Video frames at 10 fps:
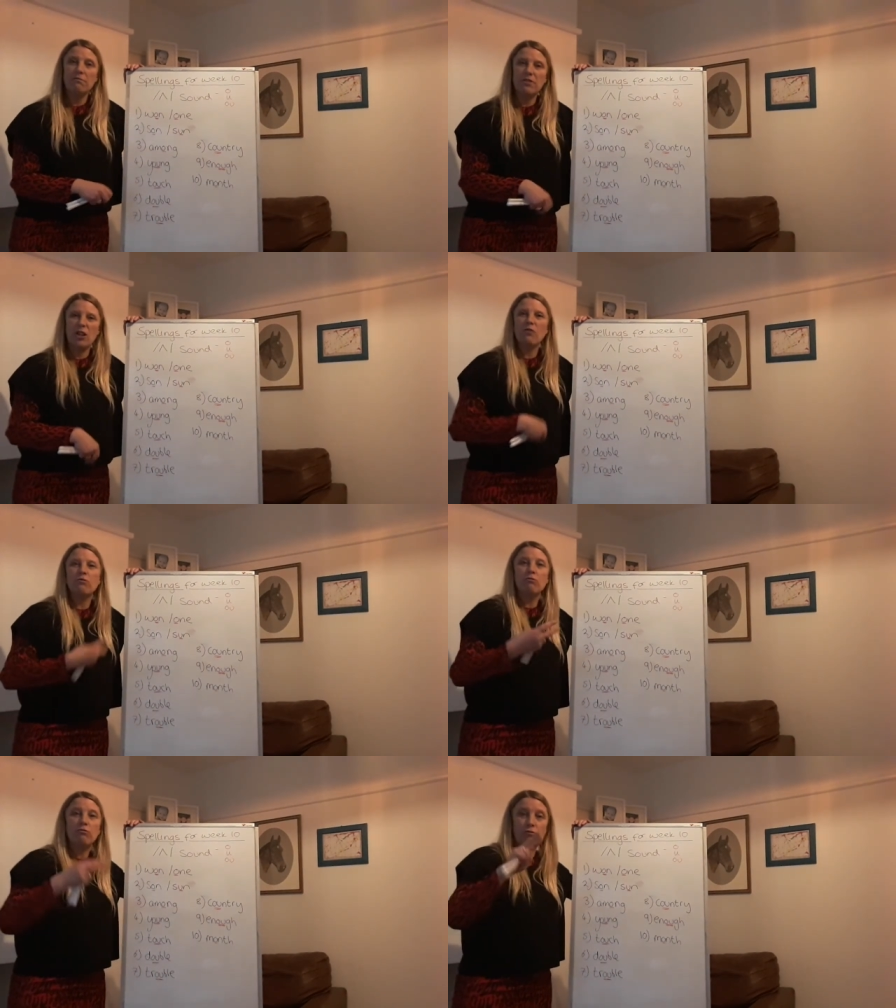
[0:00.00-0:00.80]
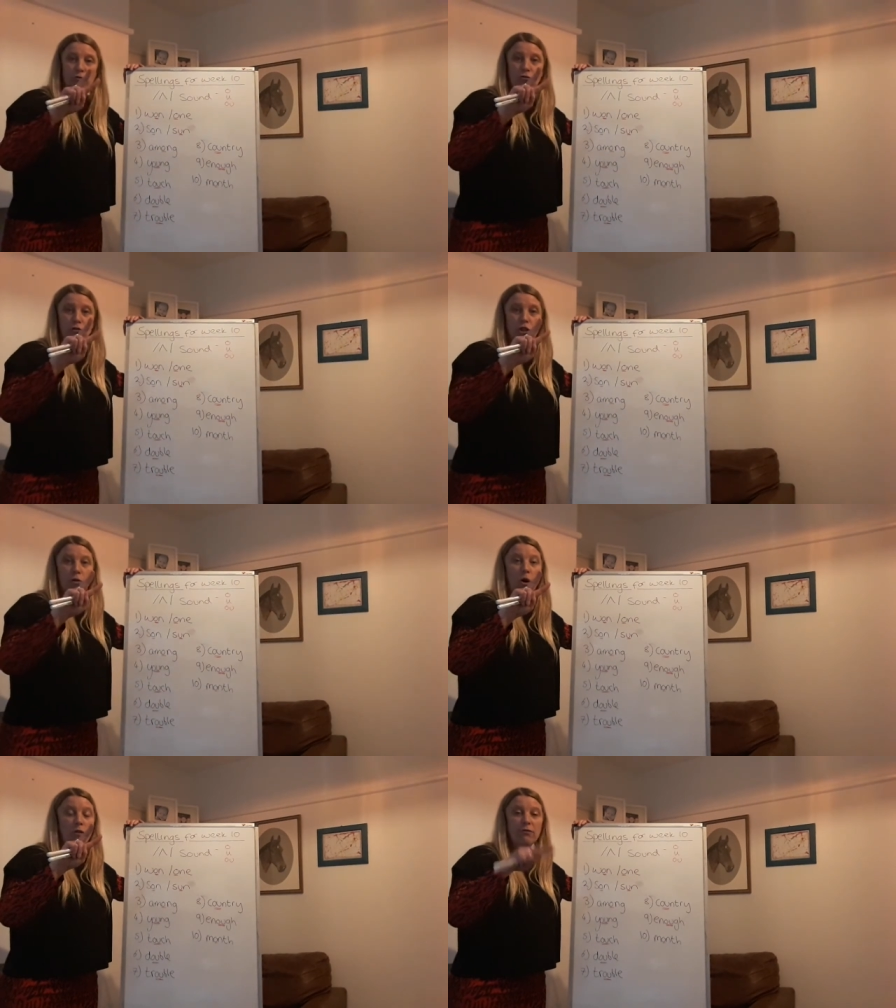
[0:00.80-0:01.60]
So
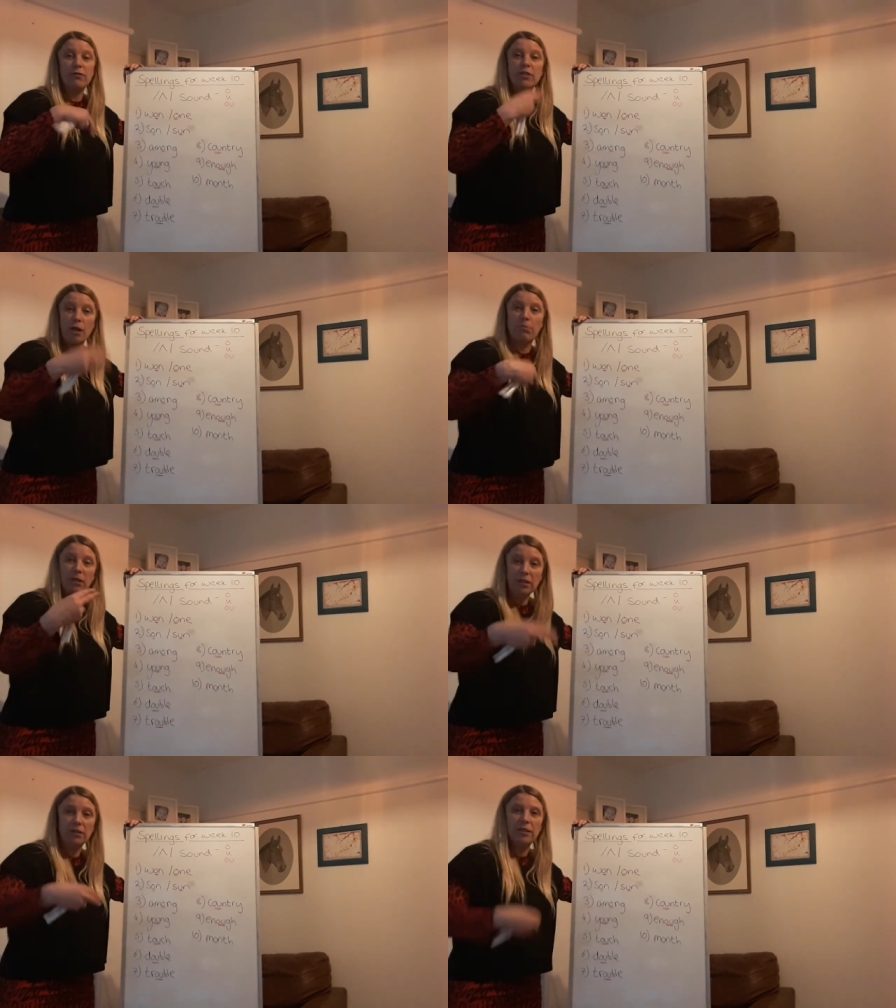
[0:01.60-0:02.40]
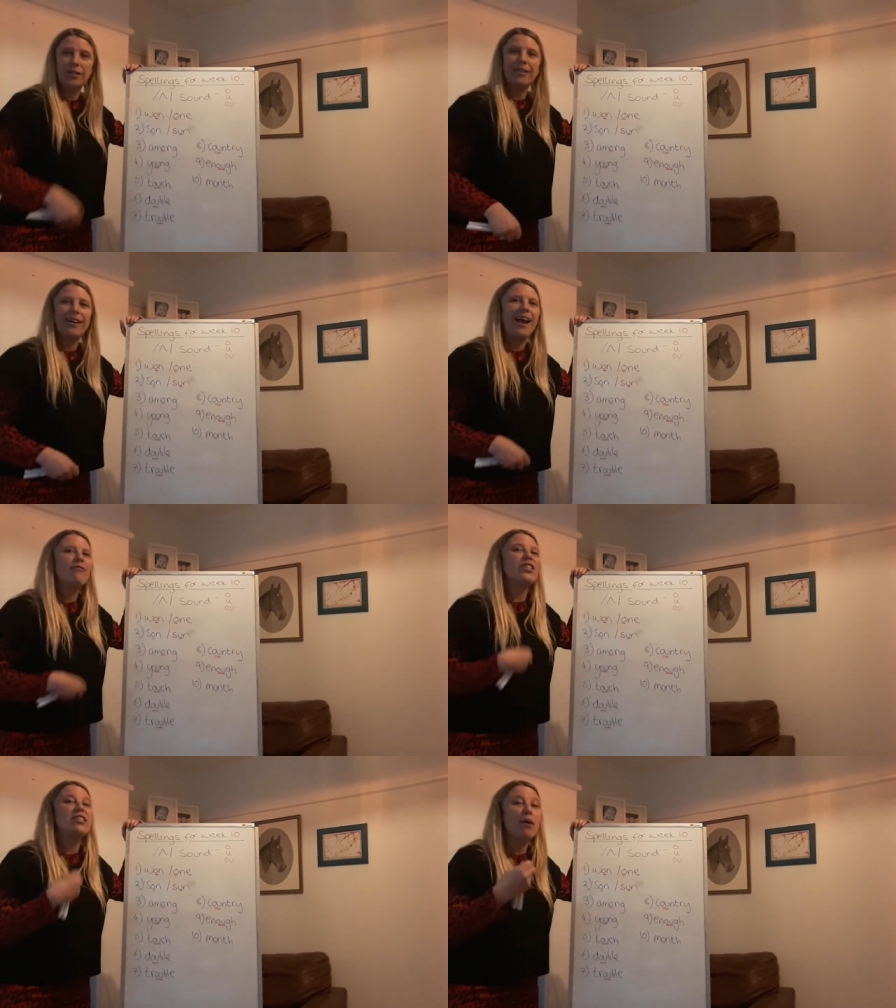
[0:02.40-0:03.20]
two of, double. Can I have
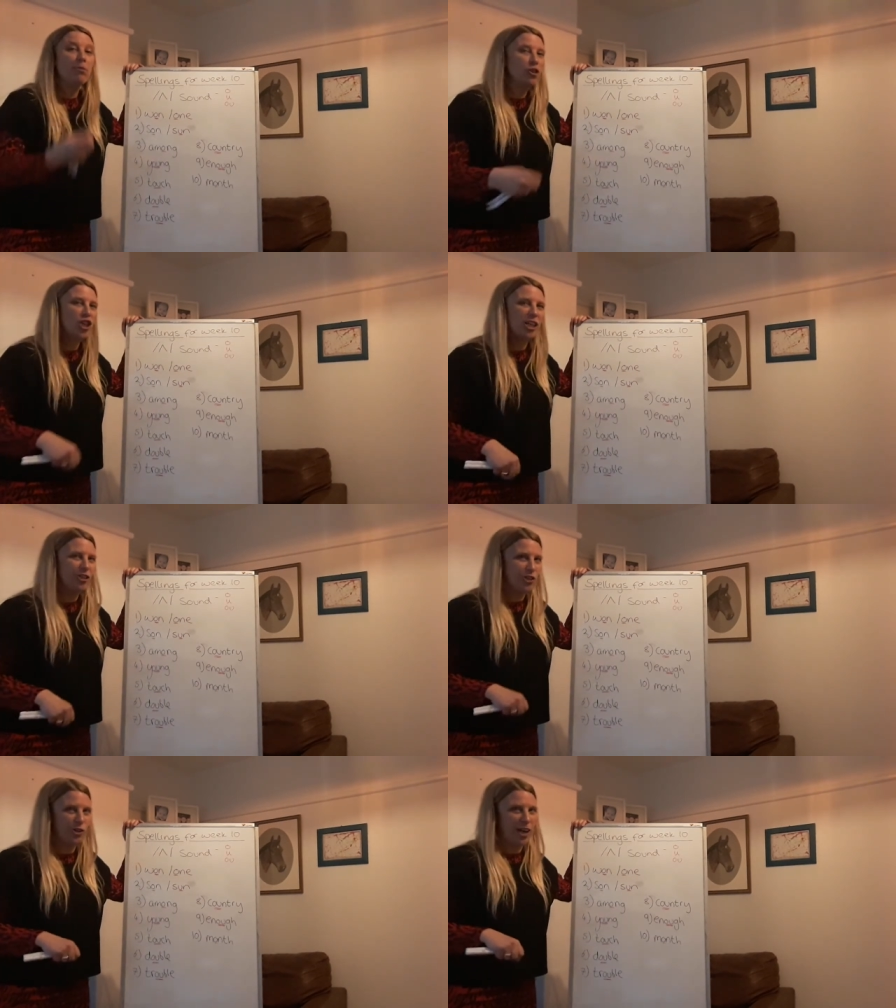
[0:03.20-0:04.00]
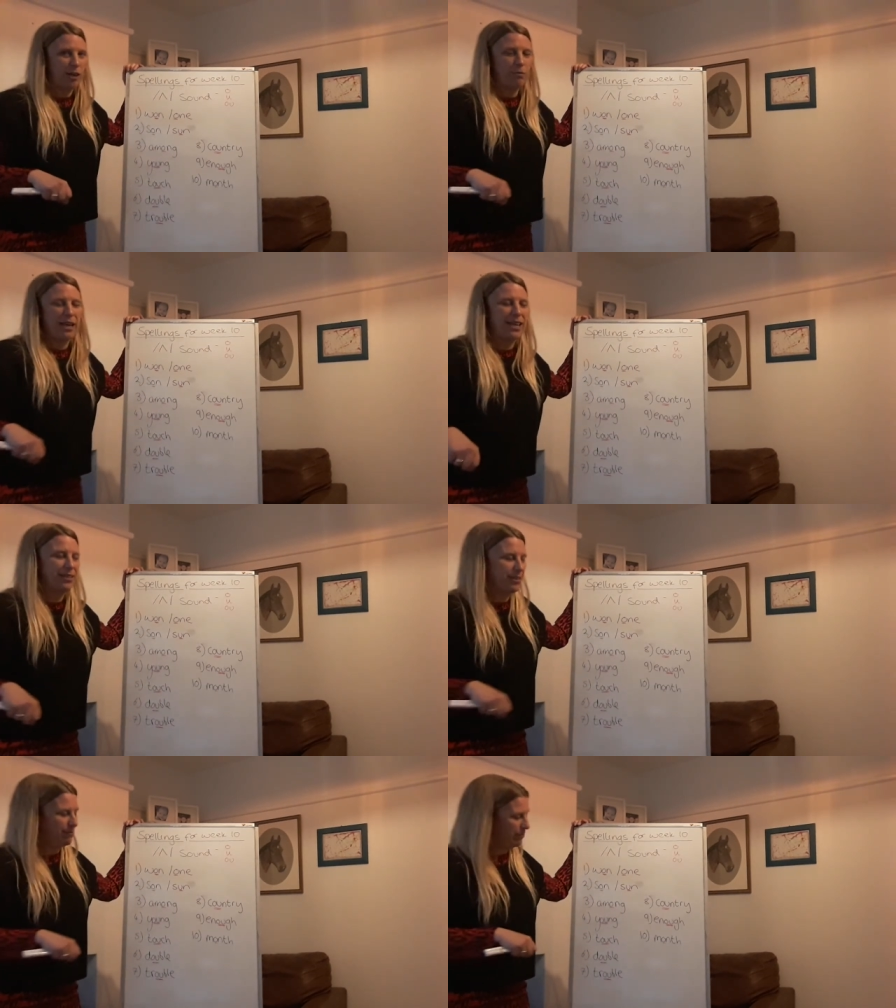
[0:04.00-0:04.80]
a double gin and tonic,
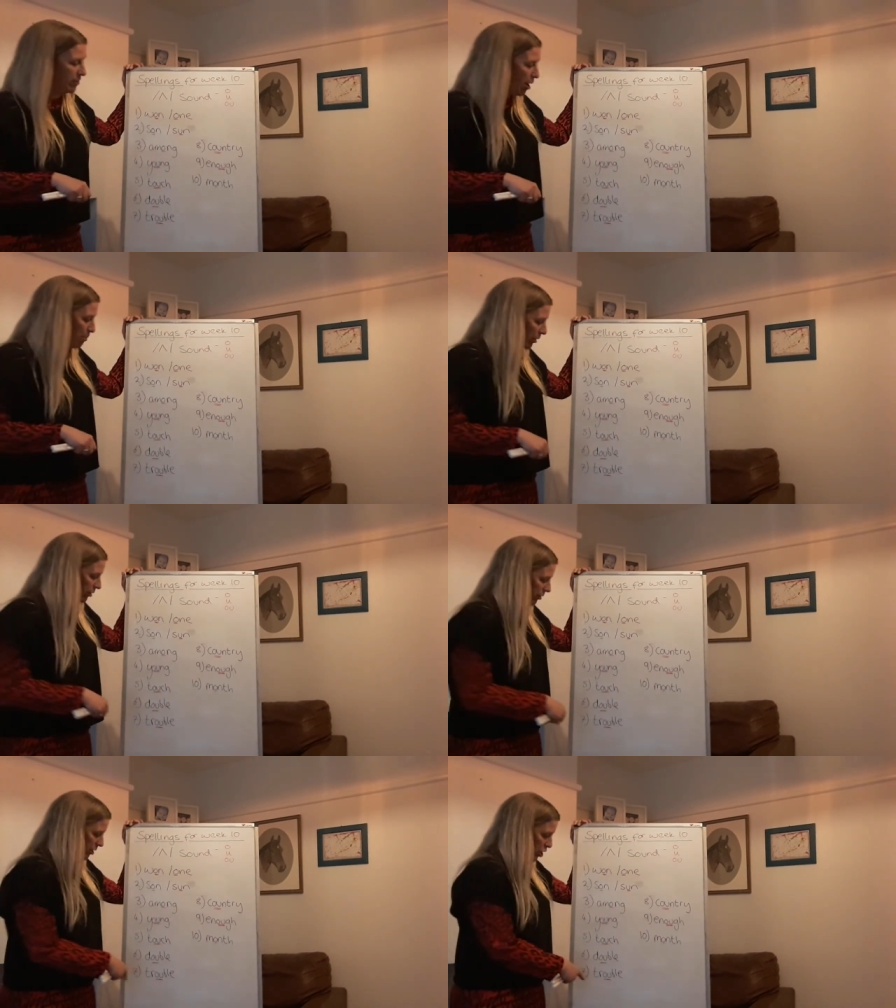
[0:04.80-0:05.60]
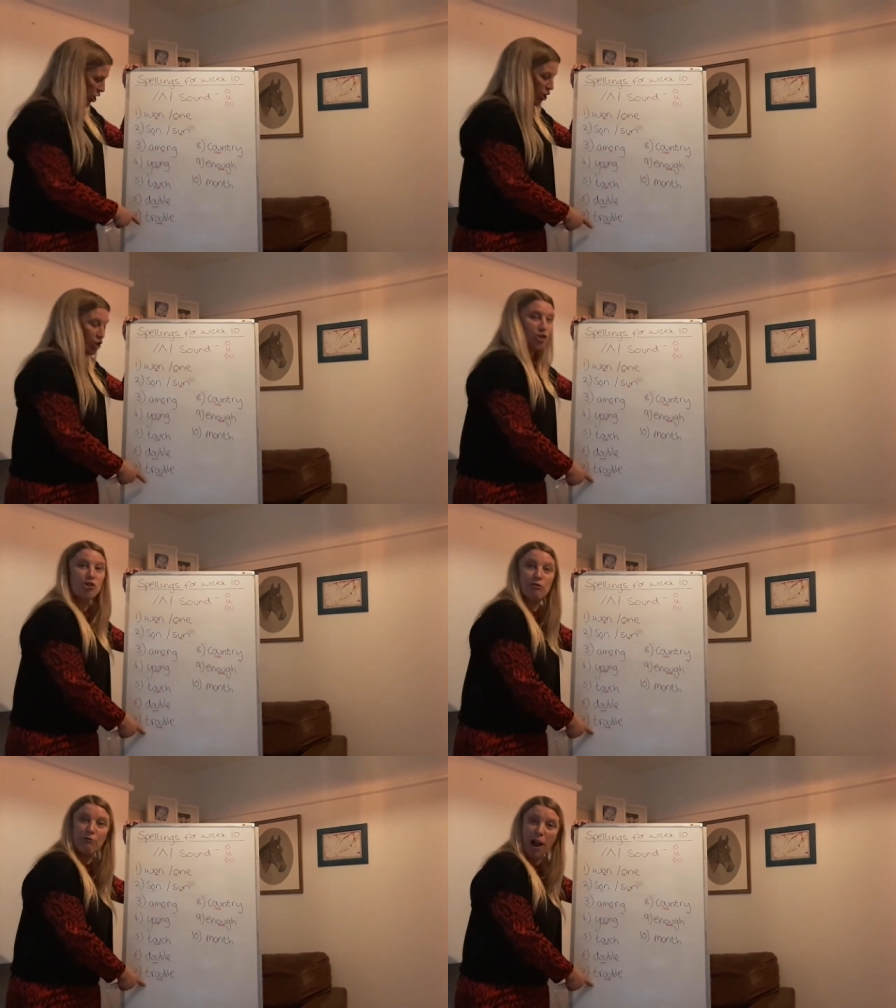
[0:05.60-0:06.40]
please? Double.
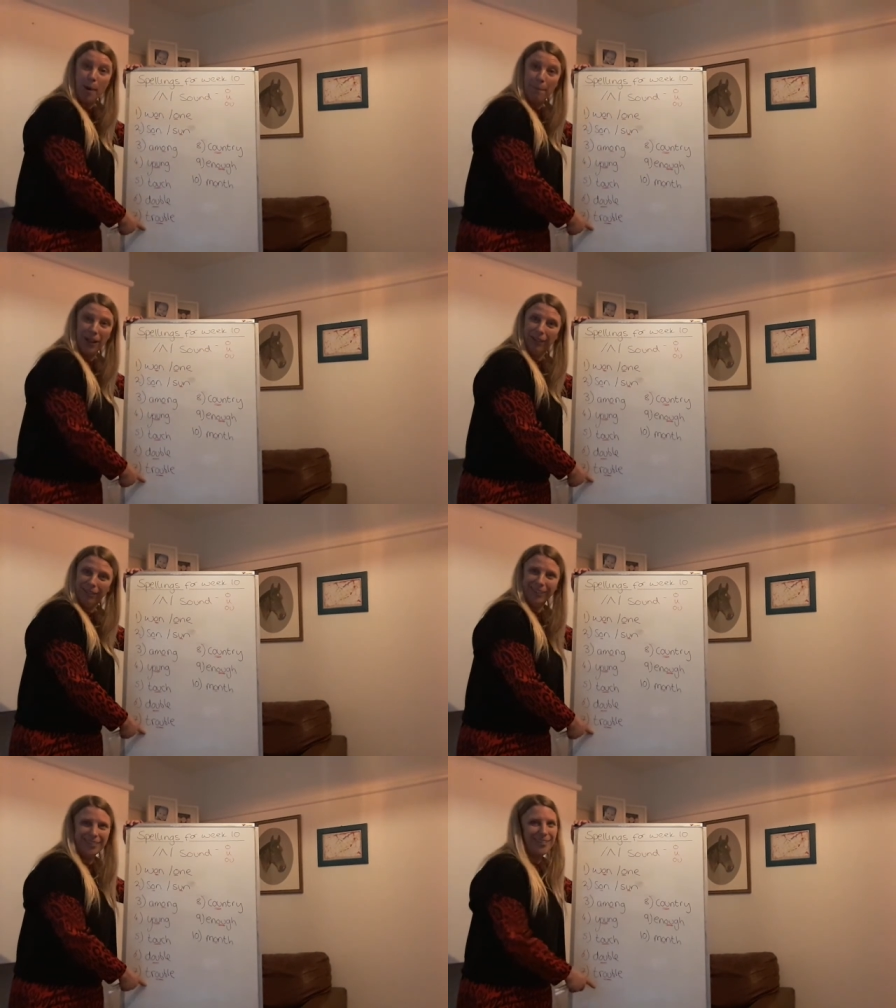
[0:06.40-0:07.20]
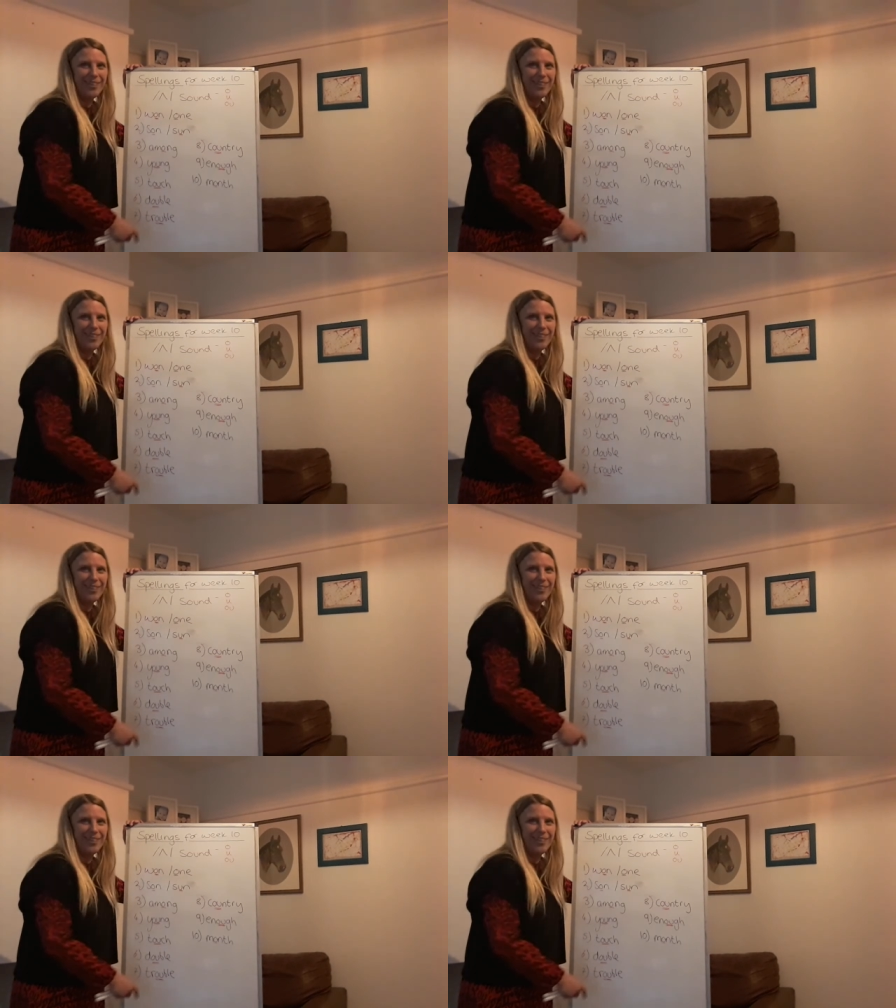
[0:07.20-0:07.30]
Trouble.